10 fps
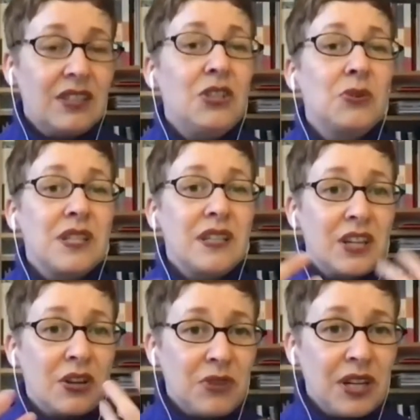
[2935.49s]
using the
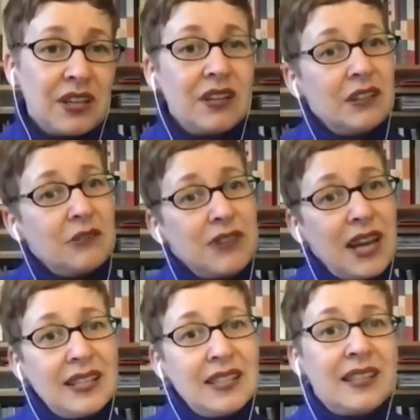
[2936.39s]
curricular and
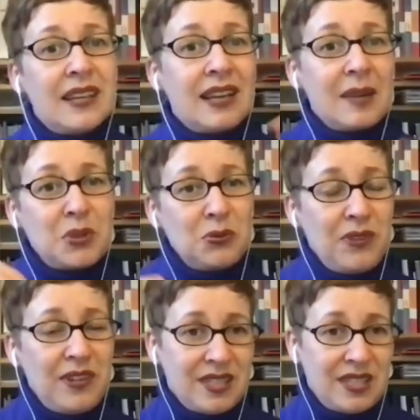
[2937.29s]
finding the gap to
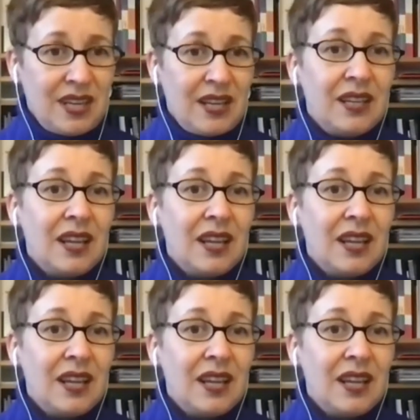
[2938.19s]
weave it in.